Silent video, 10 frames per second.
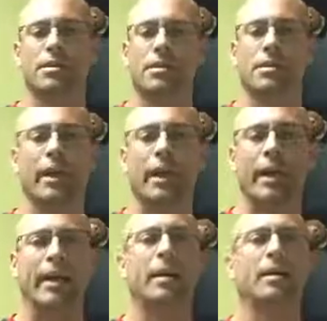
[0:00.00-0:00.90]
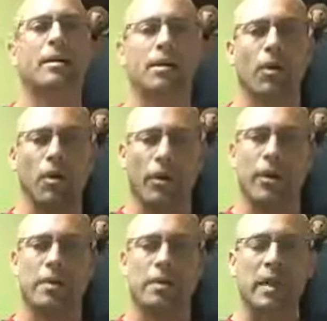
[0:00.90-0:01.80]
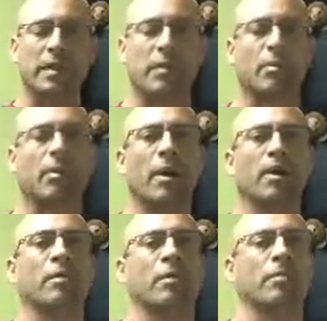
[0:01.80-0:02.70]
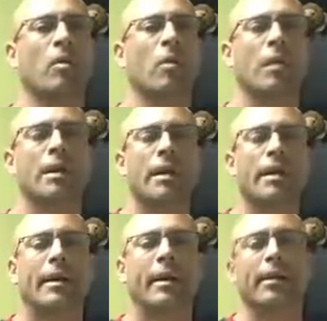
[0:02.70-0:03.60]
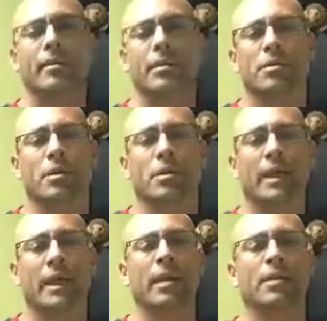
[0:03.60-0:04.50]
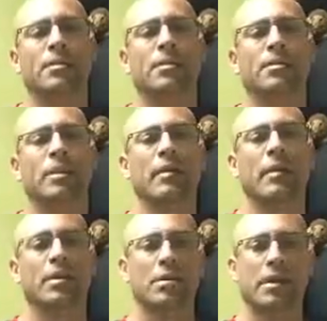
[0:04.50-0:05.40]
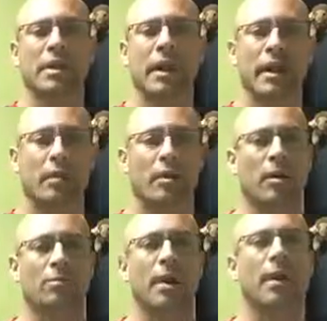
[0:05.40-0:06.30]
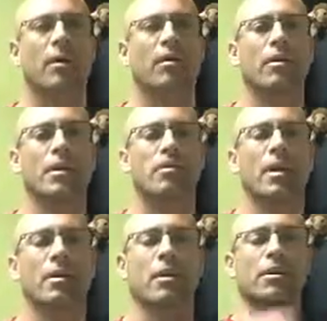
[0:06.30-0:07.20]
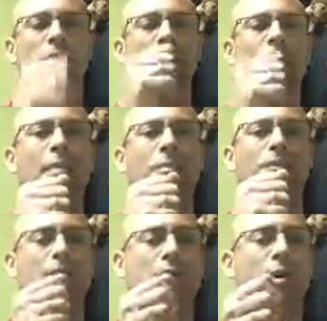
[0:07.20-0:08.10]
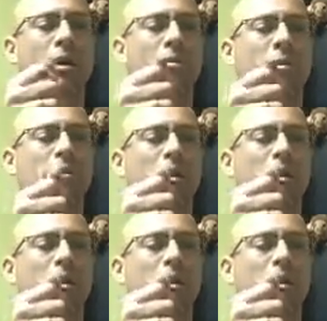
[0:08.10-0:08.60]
that you can get to hold those things upright a little more. You can certainly get into even just laying a pillow or something across your lap to rest your elbows